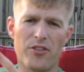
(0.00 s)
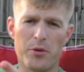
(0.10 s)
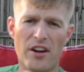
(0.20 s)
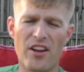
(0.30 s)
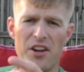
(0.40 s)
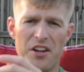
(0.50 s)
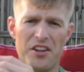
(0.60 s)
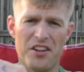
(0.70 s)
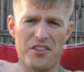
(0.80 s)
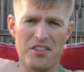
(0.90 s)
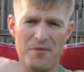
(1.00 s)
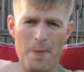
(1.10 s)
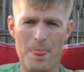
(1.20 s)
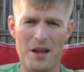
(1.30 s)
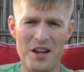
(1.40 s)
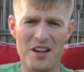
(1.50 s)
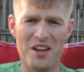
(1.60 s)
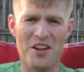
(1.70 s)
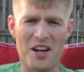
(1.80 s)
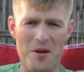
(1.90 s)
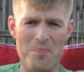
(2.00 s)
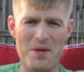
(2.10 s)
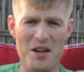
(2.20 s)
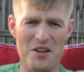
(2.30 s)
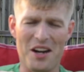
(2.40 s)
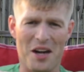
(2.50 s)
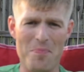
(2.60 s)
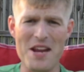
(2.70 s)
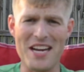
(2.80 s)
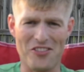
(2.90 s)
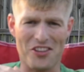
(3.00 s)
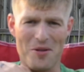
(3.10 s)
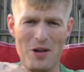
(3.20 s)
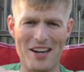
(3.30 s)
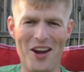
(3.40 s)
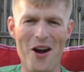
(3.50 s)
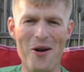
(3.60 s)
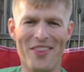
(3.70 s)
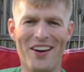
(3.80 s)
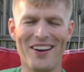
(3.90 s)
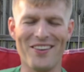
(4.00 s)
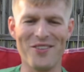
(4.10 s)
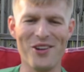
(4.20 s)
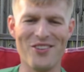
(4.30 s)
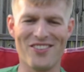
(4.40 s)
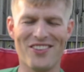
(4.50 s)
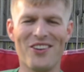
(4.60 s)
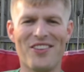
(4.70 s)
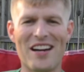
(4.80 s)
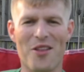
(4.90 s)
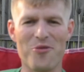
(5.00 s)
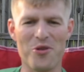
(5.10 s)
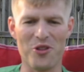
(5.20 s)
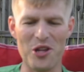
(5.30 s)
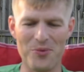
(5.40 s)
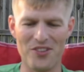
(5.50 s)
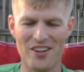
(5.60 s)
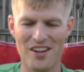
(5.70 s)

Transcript: See what I tell you? It's not gonna peak. It's just gonna plateau it there and really just still attack the throat and the lips.